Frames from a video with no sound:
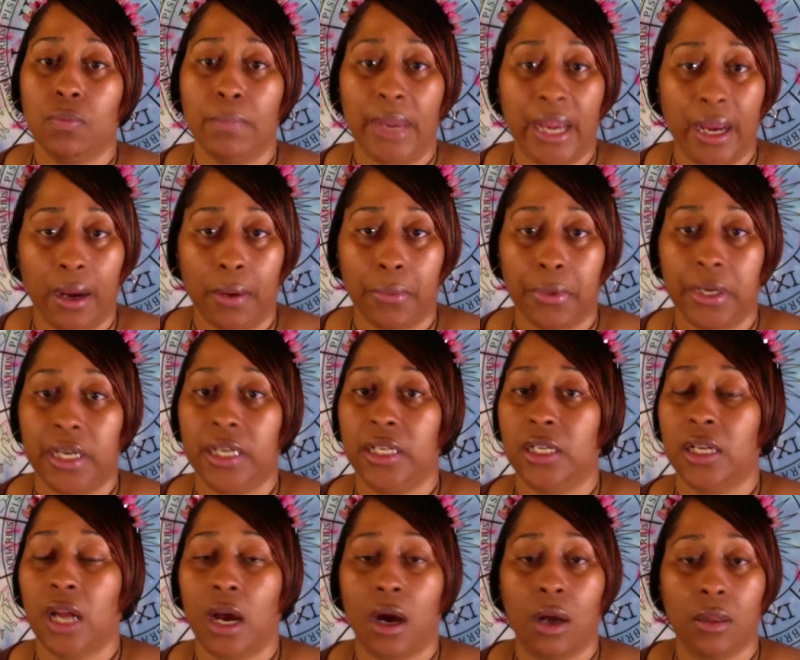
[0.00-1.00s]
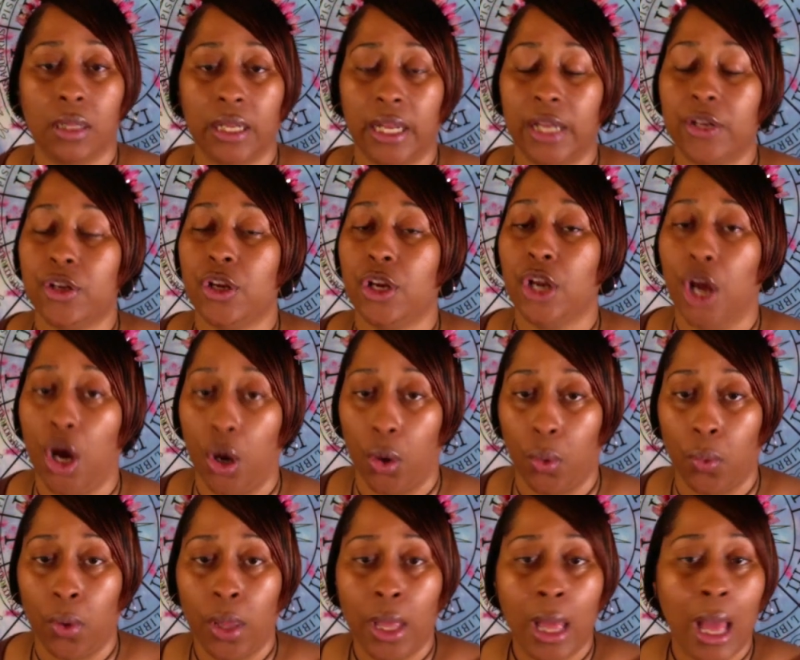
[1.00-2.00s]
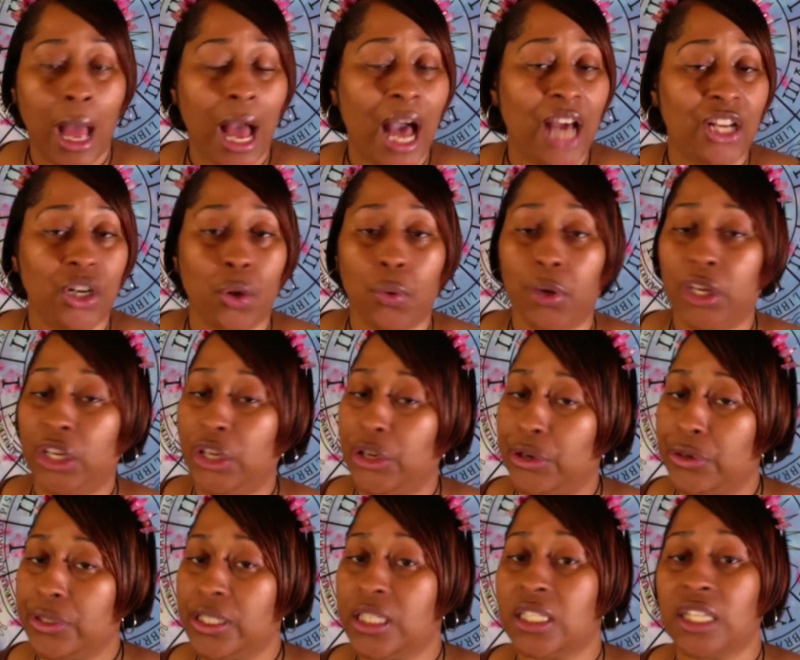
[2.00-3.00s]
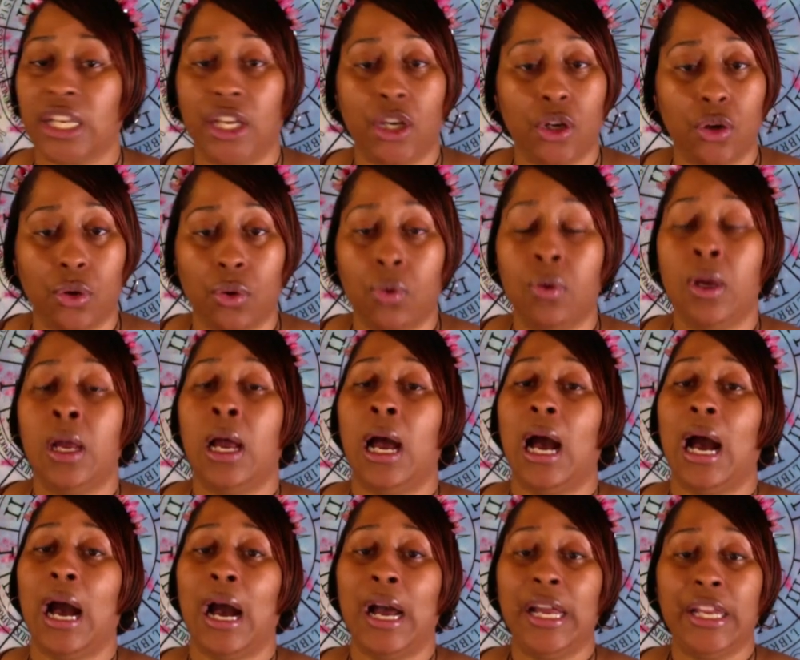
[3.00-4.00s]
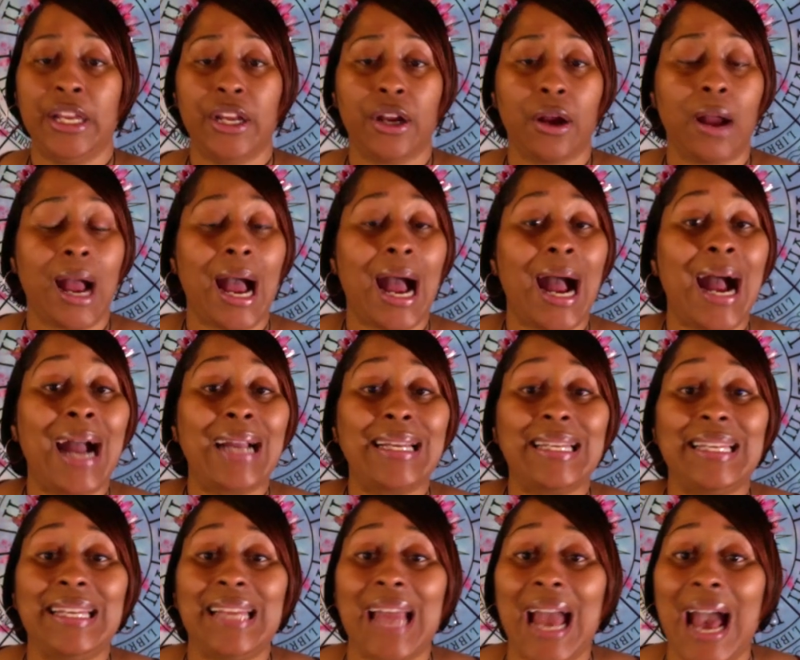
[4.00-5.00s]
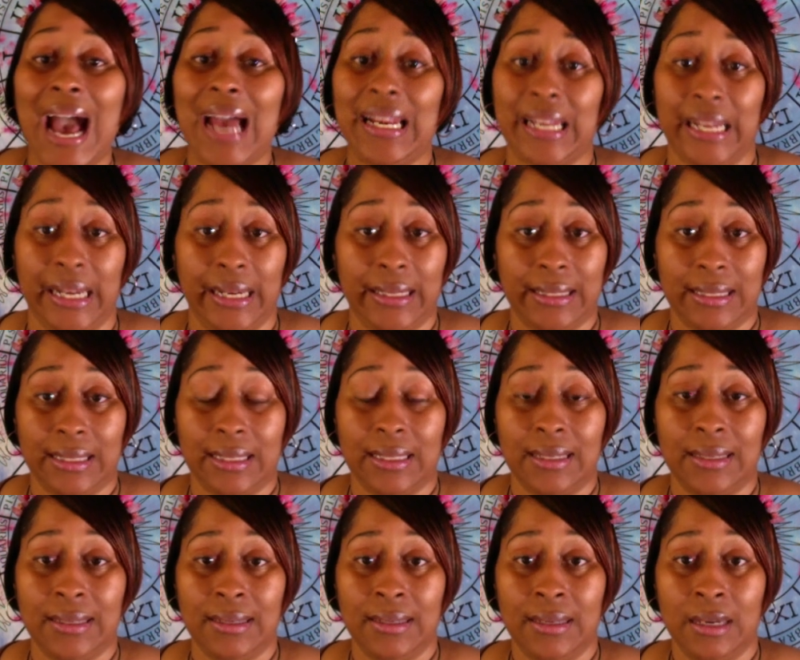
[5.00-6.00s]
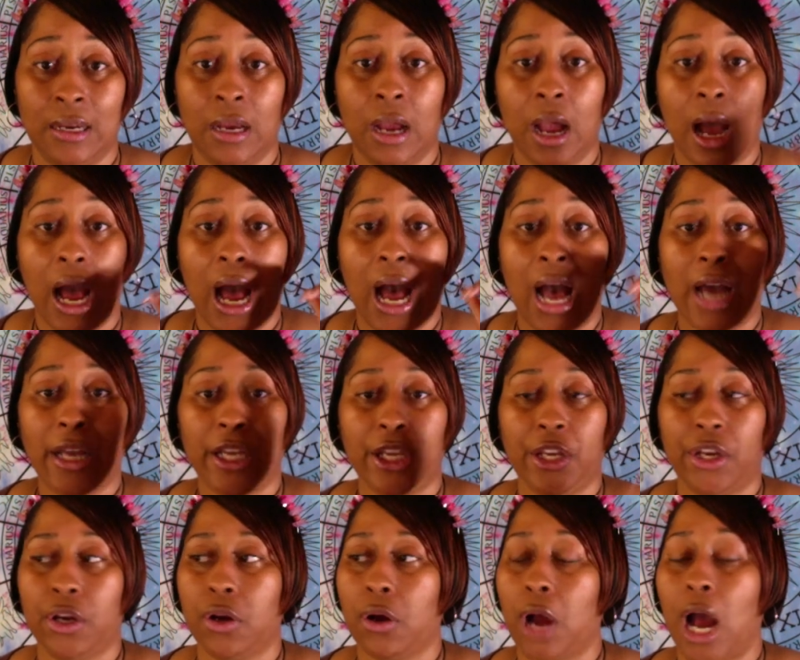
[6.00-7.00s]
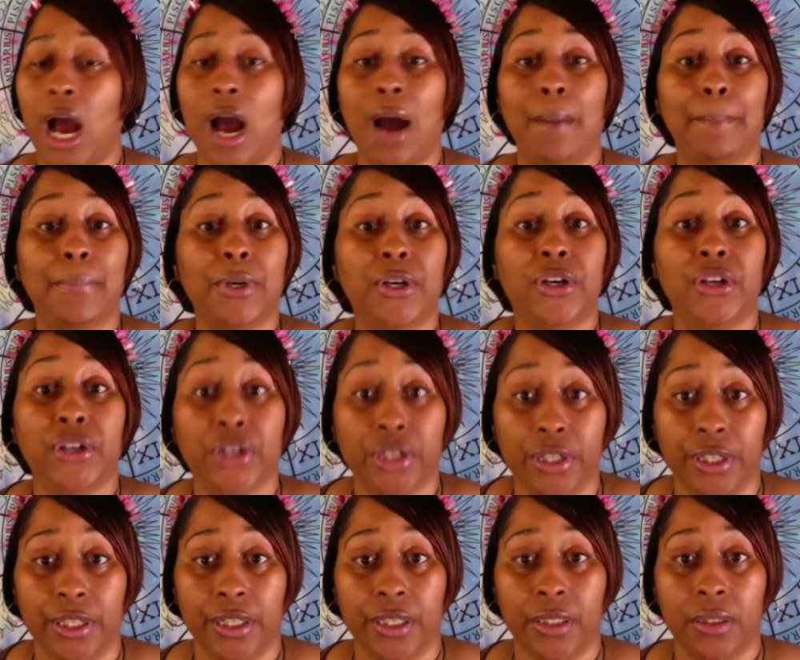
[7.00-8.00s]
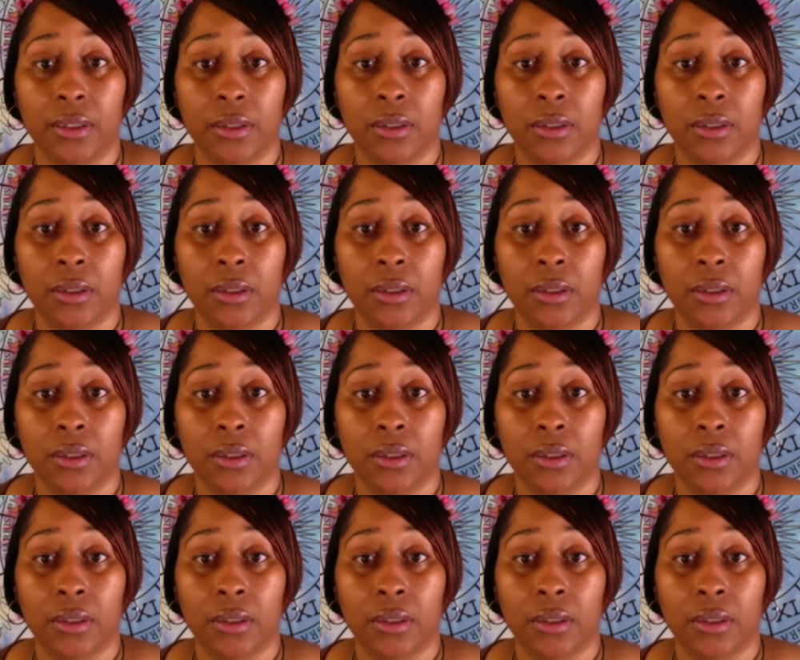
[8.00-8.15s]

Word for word: married and all of that. No, I don't hear single. I hear I got it. I hear I'm good,